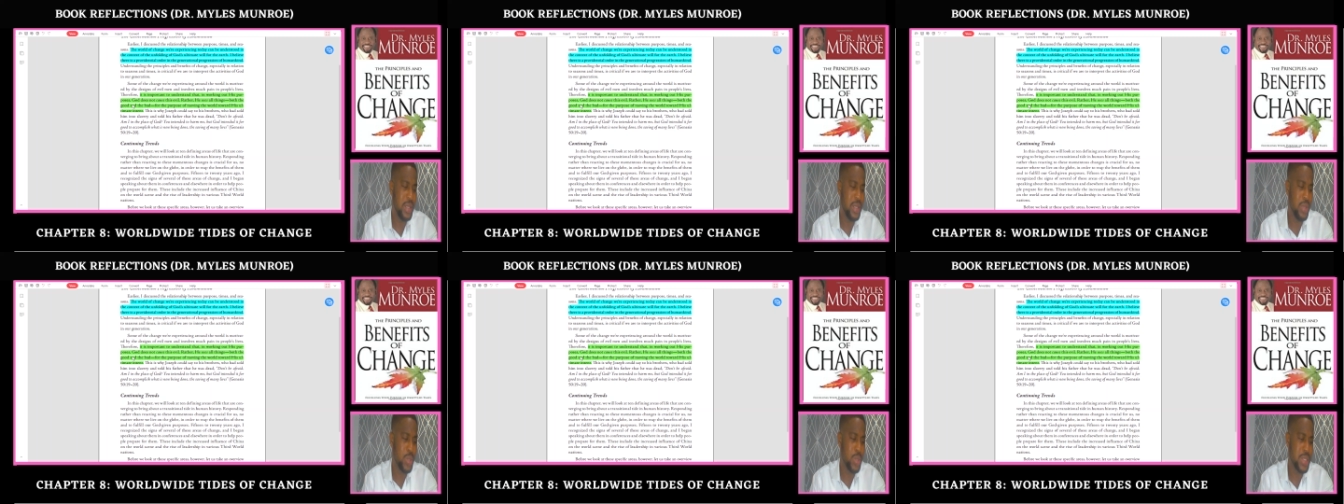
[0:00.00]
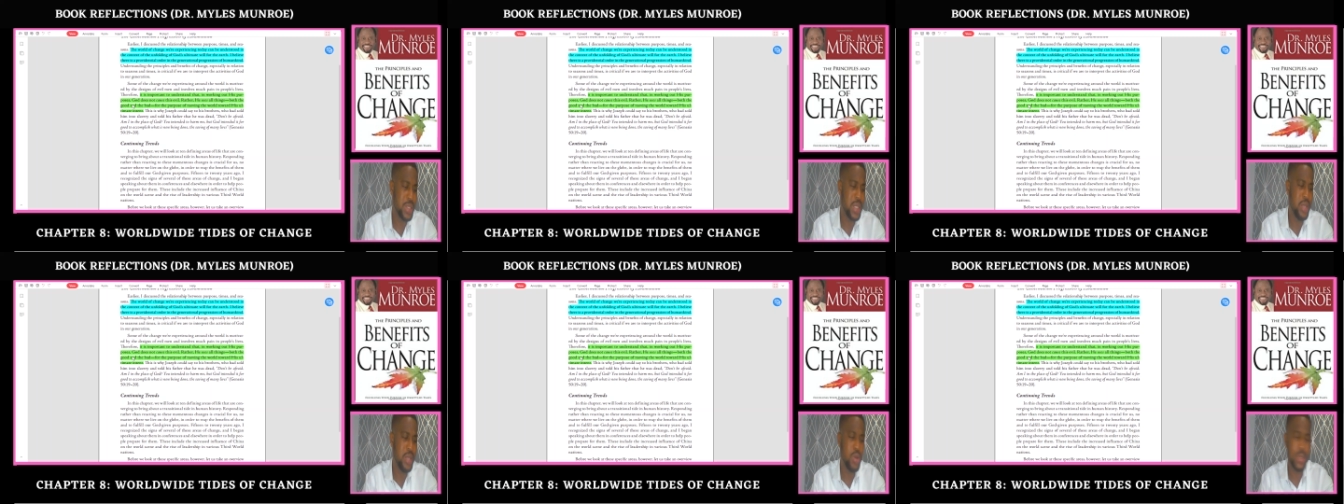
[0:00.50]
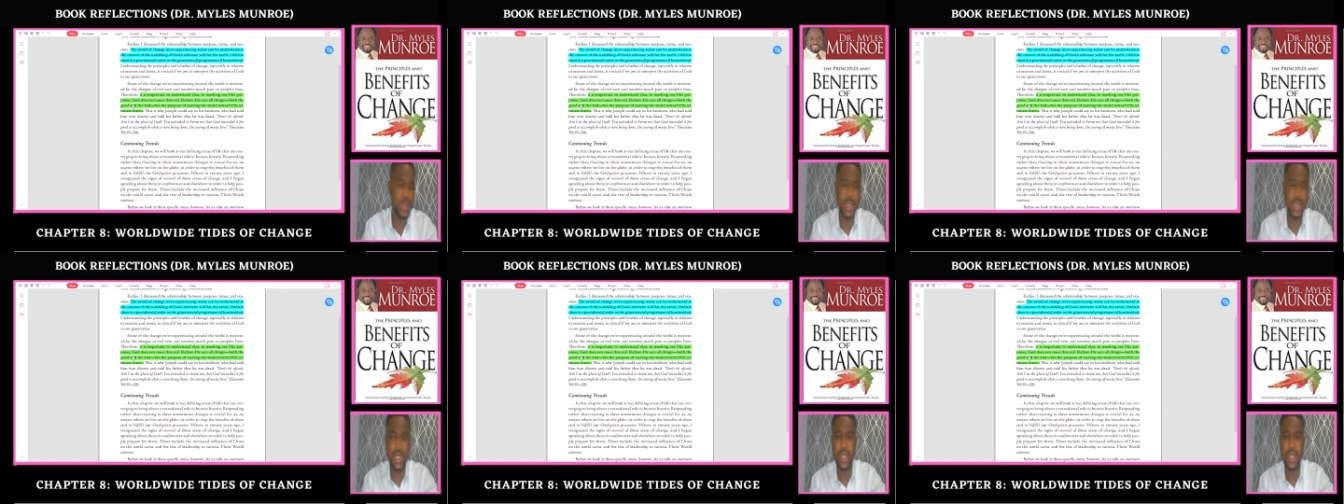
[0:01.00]
he was saying
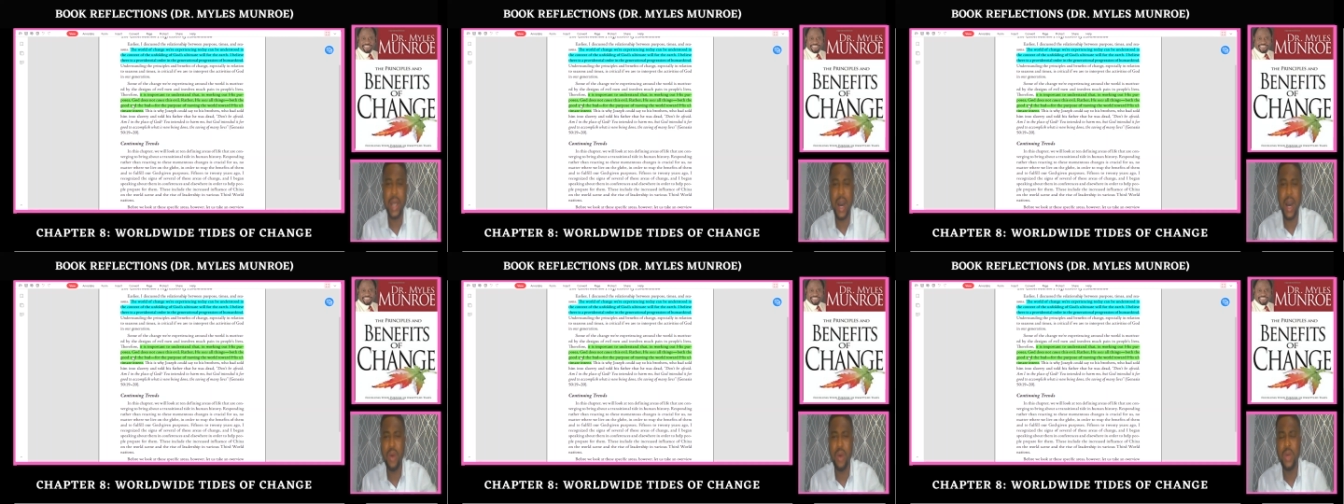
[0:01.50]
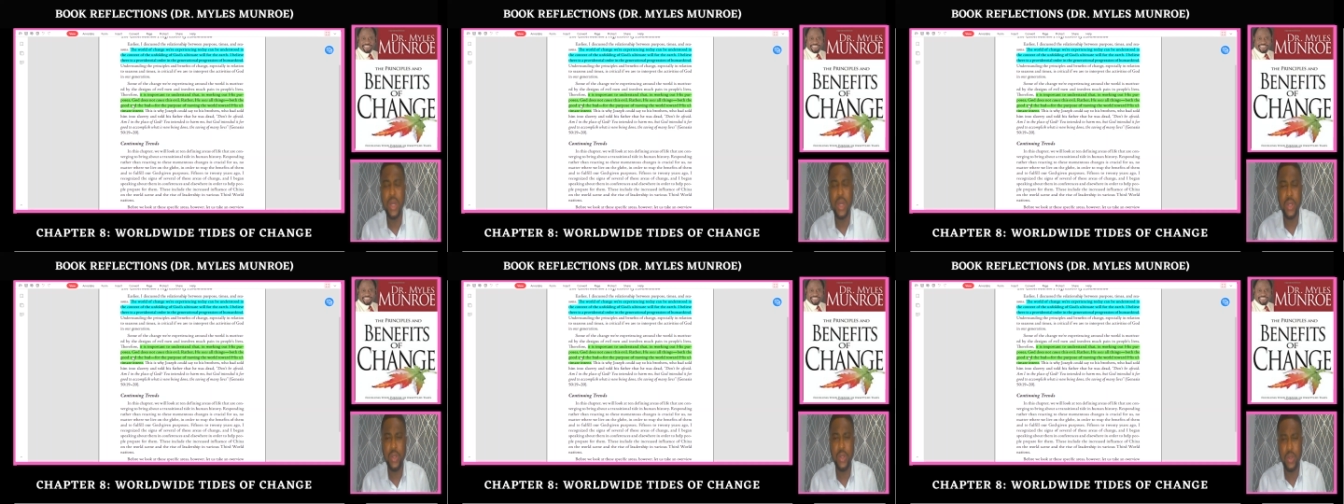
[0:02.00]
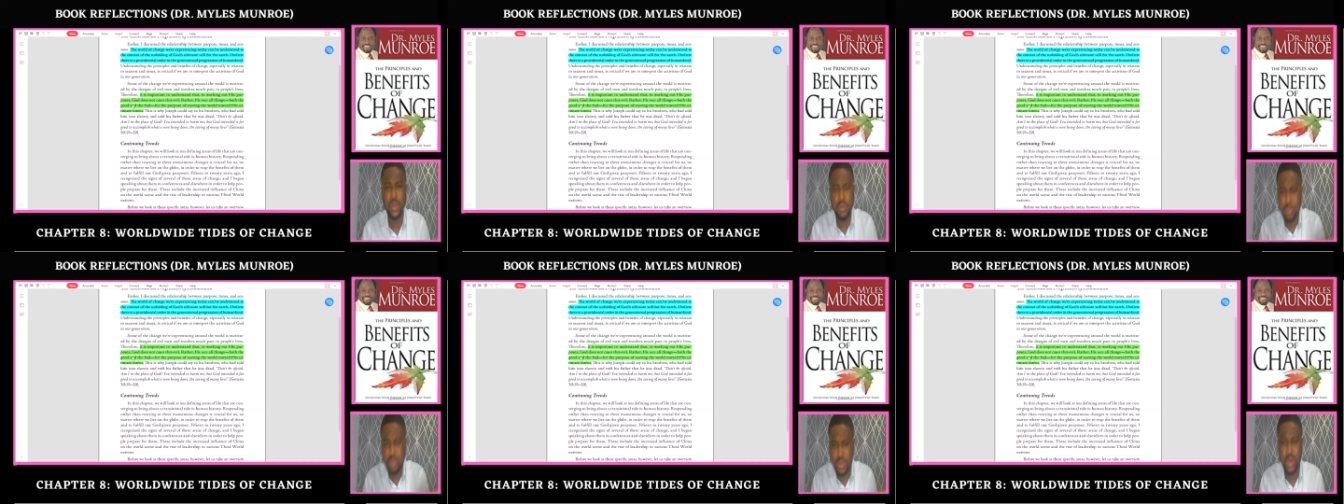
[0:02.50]
concerning how, you know,
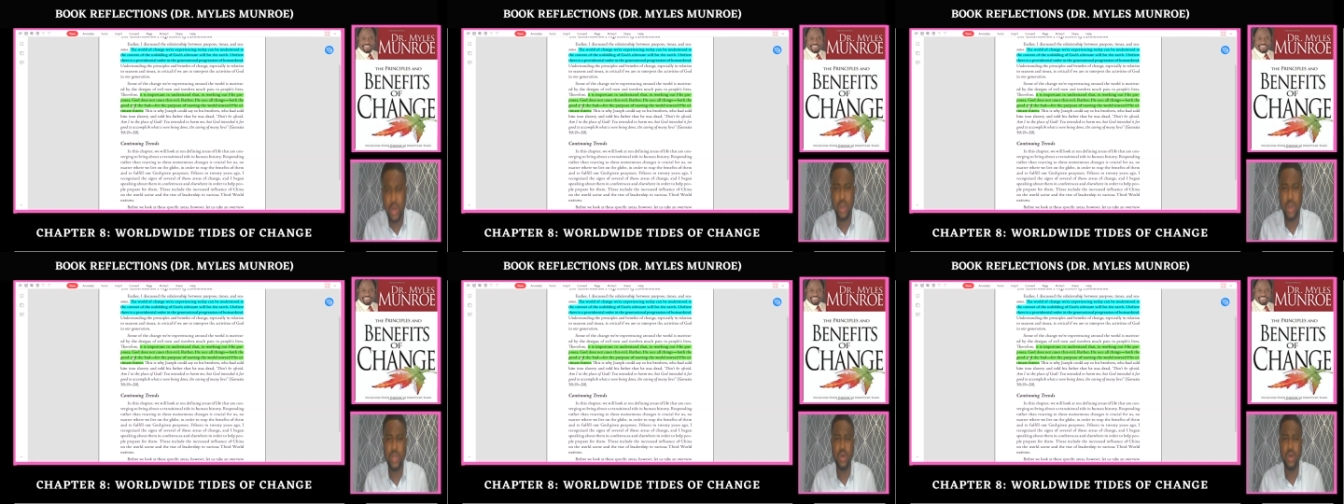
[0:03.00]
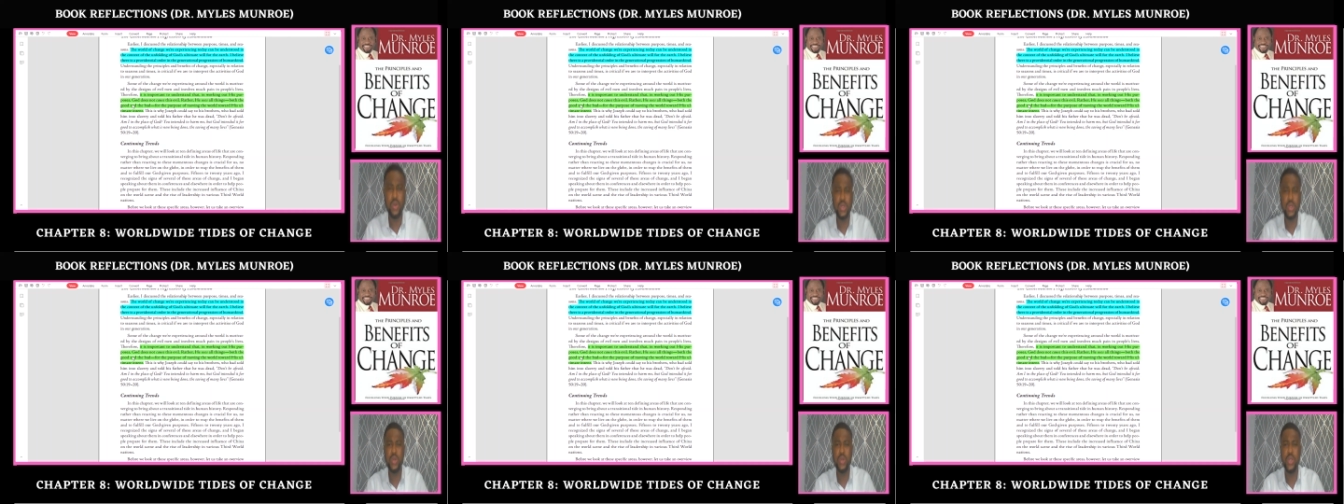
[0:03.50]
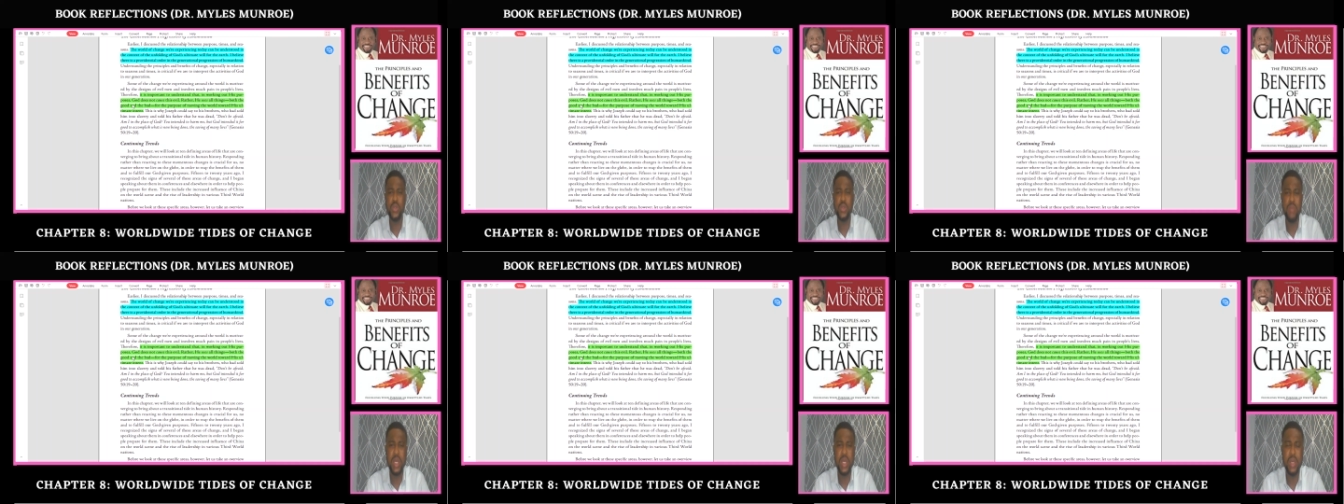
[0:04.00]
God God was going to
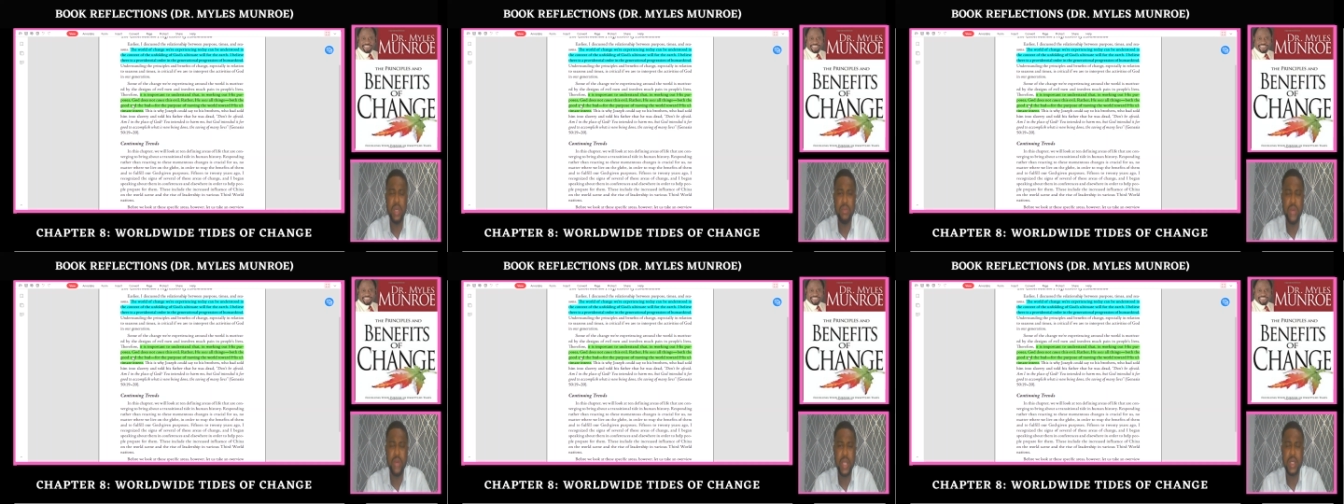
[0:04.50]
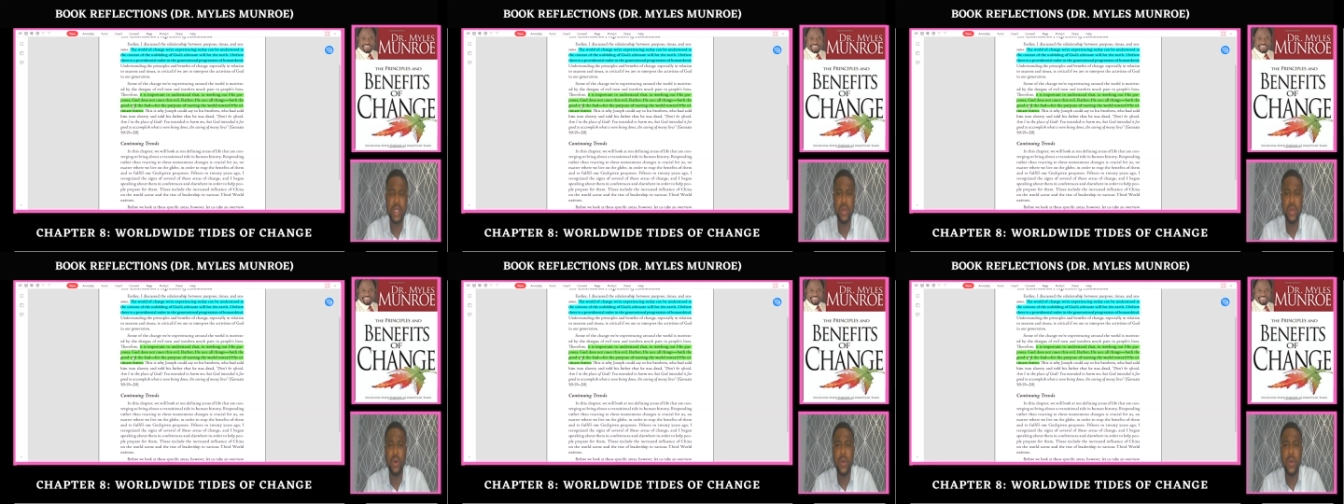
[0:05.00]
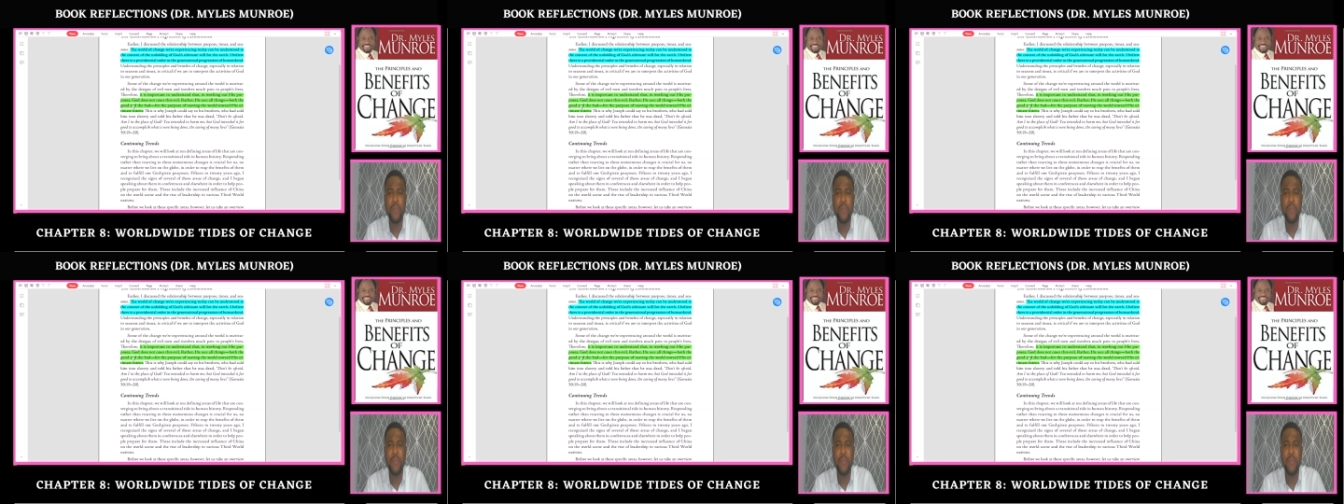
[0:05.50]
make him great and all.